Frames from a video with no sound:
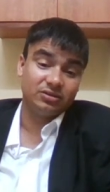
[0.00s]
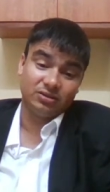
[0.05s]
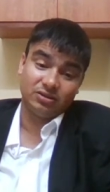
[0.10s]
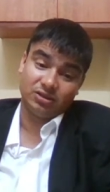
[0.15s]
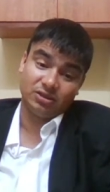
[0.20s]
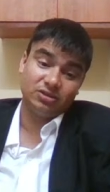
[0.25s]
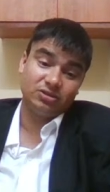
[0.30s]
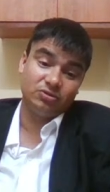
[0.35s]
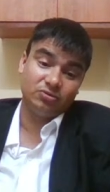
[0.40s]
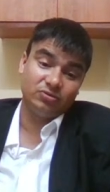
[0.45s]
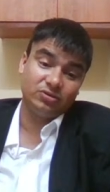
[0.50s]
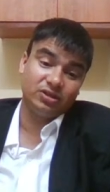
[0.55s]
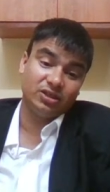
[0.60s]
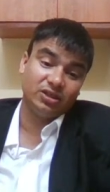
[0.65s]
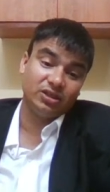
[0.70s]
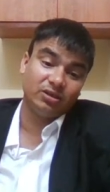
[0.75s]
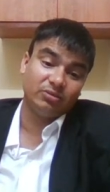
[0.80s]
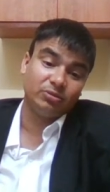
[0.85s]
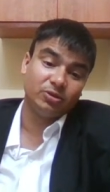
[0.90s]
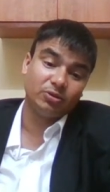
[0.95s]
constitute
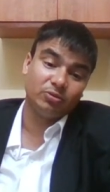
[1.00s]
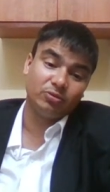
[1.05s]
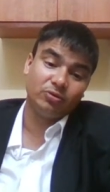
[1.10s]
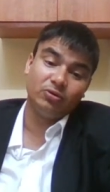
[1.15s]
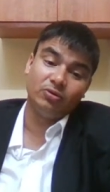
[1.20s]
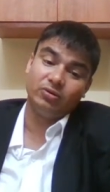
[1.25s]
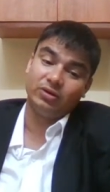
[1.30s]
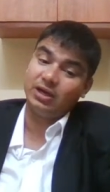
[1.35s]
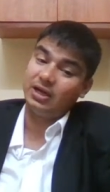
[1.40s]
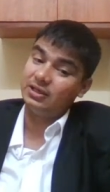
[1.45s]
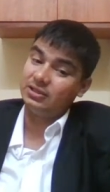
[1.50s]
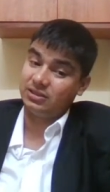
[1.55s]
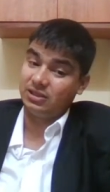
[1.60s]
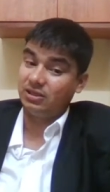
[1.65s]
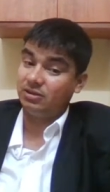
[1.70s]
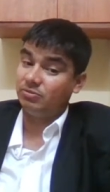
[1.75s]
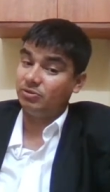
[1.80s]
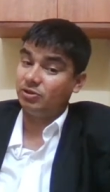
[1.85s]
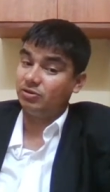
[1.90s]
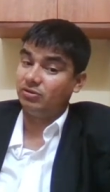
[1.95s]
contempt of court, I
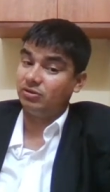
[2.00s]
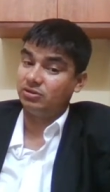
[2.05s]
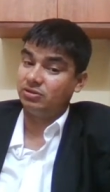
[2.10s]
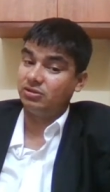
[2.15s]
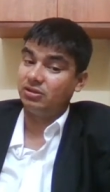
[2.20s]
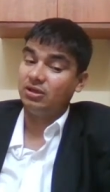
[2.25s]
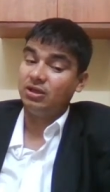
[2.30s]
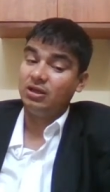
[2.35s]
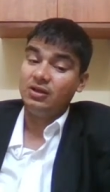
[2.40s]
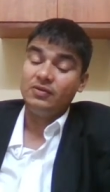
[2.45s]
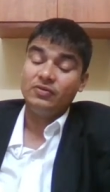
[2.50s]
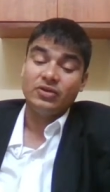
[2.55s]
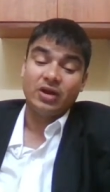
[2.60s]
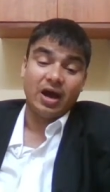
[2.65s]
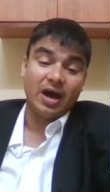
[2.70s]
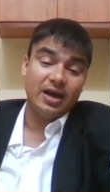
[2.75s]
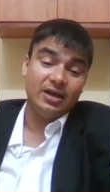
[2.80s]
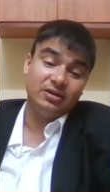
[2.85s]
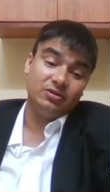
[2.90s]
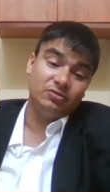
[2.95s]
said, because
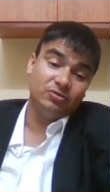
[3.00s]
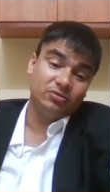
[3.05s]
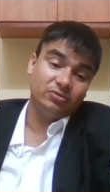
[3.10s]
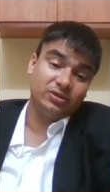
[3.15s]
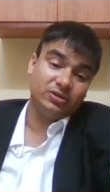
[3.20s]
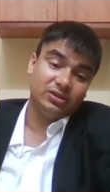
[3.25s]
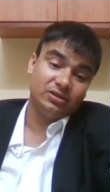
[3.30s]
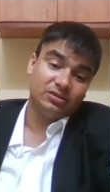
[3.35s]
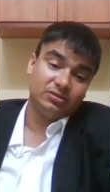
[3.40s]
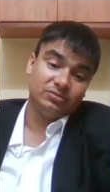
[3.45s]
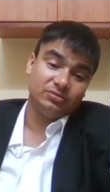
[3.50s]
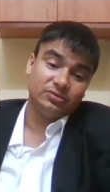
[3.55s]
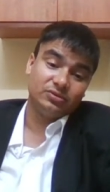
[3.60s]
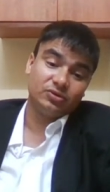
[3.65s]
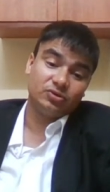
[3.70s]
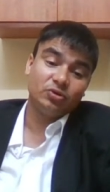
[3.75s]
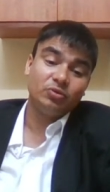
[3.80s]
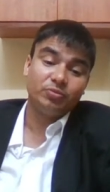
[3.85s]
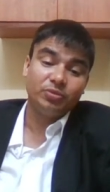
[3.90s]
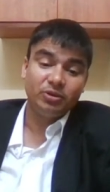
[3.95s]
High Court and
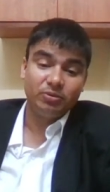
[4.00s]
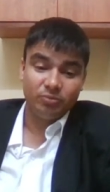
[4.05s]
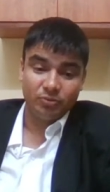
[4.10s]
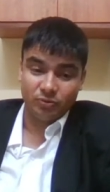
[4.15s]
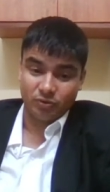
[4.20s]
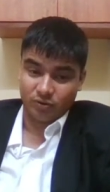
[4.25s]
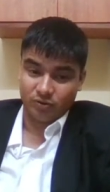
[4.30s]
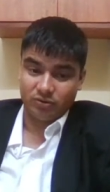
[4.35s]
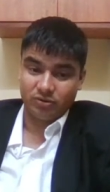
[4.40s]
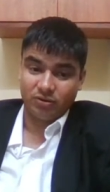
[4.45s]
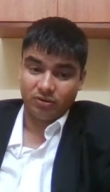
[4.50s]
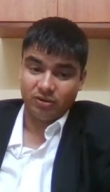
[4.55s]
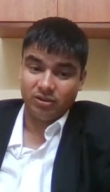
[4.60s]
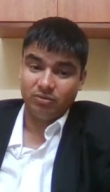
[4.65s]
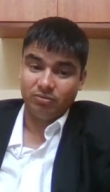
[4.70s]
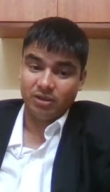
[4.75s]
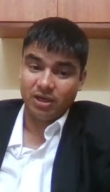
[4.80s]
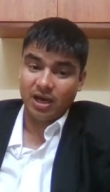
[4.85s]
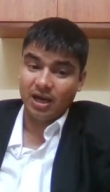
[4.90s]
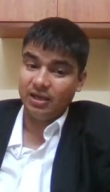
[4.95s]
Supreme Court,
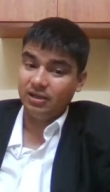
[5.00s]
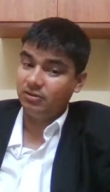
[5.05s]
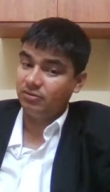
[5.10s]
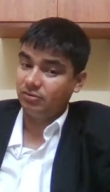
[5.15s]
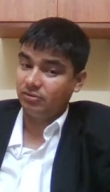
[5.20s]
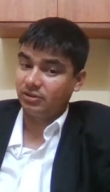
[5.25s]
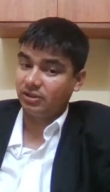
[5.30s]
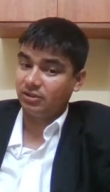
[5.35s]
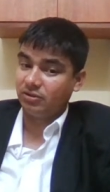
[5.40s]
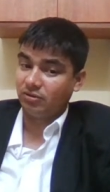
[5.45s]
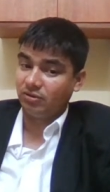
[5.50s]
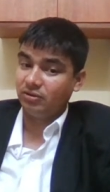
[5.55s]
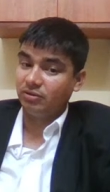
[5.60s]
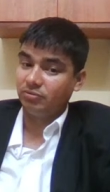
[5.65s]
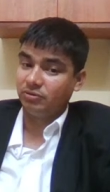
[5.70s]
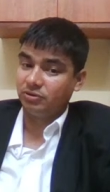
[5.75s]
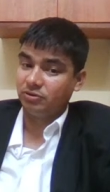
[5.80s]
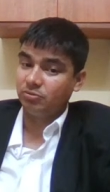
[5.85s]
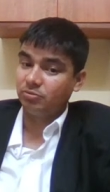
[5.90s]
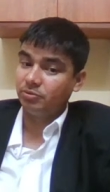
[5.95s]
Honorable High Court and
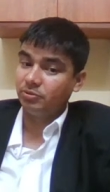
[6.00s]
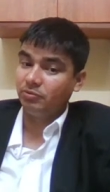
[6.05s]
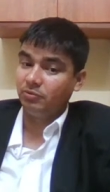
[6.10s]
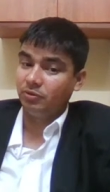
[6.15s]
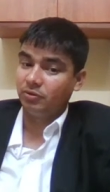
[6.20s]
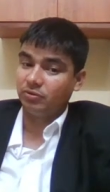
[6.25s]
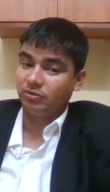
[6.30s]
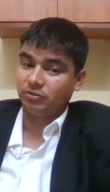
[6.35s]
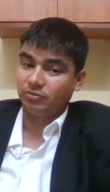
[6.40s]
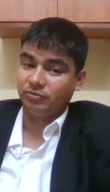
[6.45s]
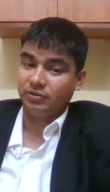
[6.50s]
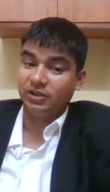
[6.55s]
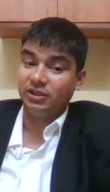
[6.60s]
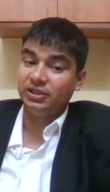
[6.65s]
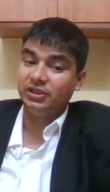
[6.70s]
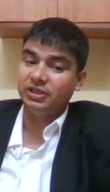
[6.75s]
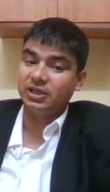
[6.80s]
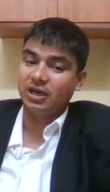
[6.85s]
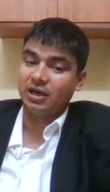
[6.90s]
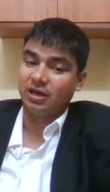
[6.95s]
Honorable Supreme Court of
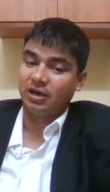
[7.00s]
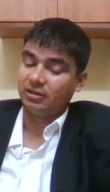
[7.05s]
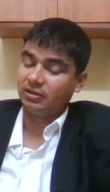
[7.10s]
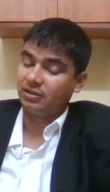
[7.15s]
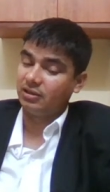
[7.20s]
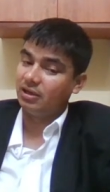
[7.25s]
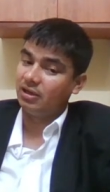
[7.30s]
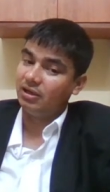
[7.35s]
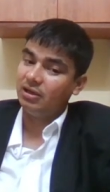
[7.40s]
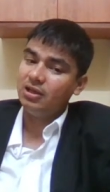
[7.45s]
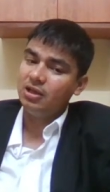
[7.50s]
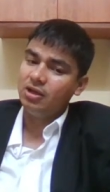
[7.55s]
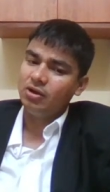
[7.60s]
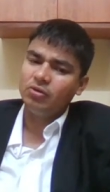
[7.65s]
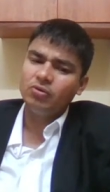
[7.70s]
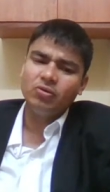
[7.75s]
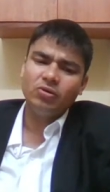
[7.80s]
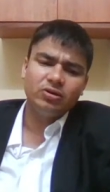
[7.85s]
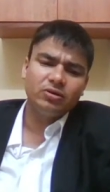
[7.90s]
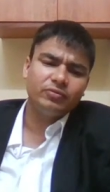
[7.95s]
India are the
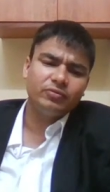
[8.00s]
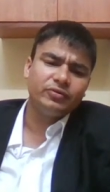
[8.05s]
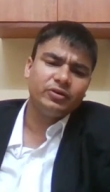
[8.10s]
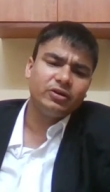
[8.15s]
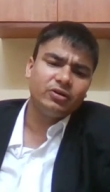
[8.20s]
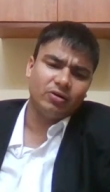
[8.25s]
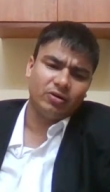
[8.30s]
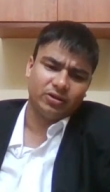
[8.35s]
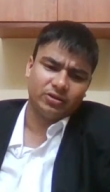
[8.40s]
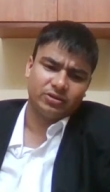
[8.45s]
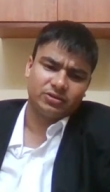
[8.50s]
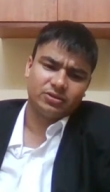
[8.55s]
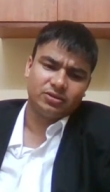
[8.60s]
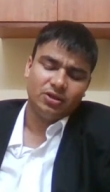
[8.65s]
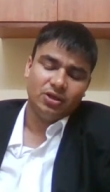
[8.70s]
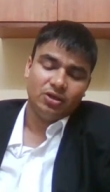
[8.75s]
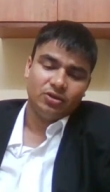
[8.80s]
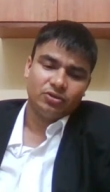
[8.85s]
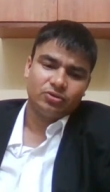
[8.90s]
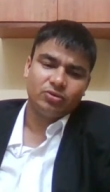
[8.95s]
court of records.
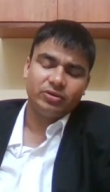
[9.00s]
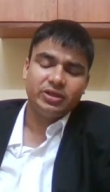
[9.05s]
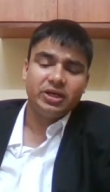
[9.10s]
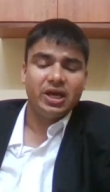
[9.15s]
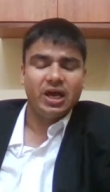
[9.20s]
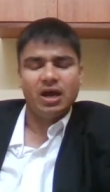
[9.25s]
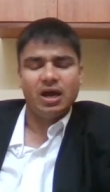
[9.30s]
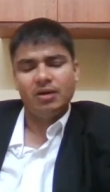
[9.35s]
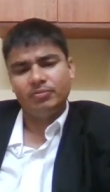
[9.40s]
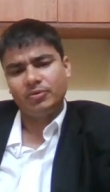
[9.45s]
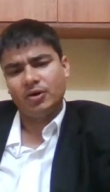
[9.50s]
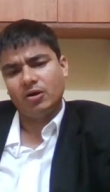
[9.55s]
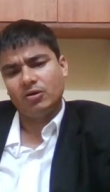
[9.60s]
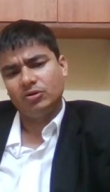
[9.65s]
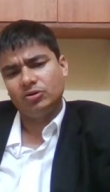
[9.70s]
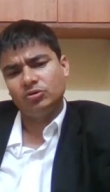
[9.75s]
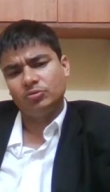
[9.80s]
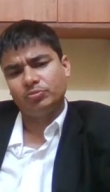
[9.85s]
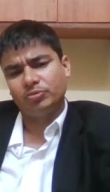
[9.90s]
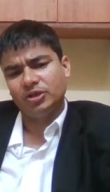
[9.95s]
So they have
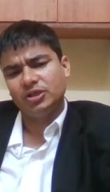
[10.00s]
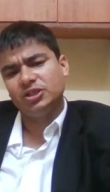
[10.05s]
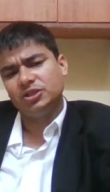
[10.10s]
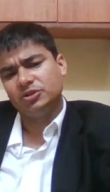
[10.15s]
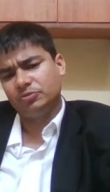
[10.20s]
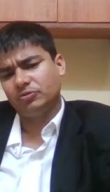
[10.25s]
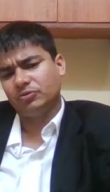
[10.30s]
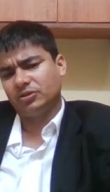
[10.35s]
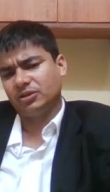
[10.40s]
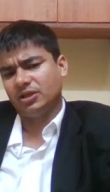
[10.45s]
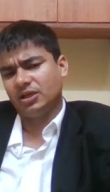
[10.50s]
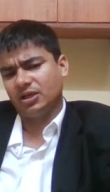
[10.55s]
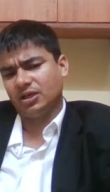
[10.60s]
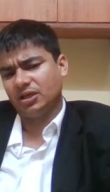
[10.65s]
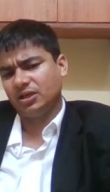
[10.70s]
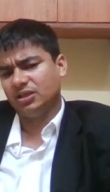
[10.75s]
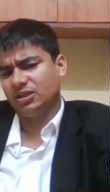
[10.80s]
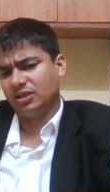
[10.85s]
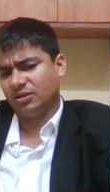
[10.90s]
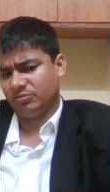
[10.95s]
power to punish for their
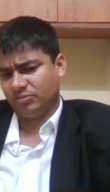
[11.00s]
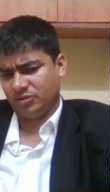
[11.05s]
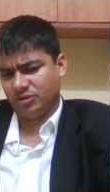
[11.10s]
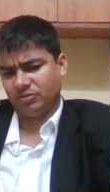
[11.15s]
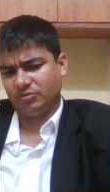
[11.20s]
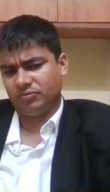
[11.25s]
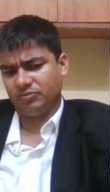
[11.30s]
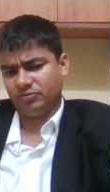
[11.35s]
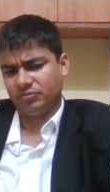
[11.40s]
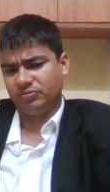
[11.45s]
contempt of